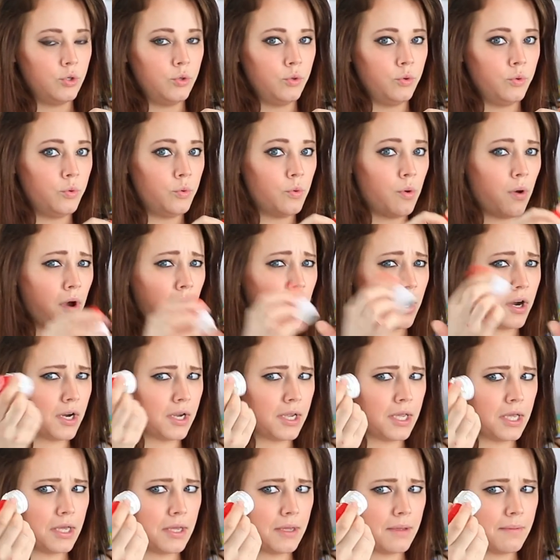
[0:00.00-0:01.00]

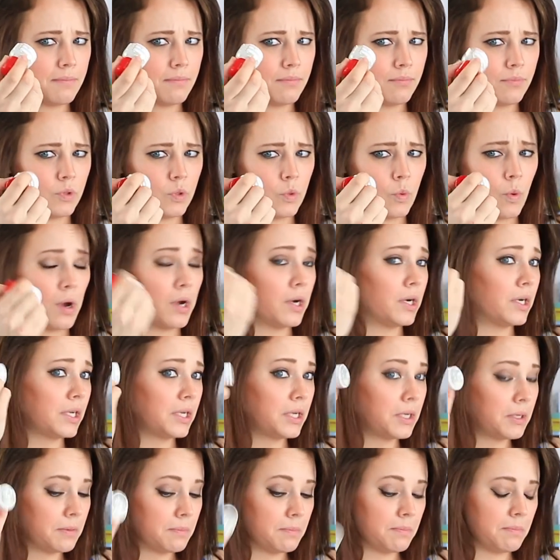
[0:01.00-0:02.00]
guar gum, guar
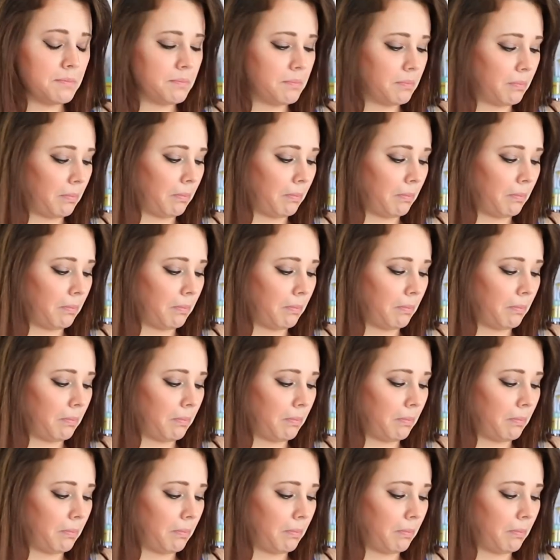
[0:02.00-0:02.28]
gum.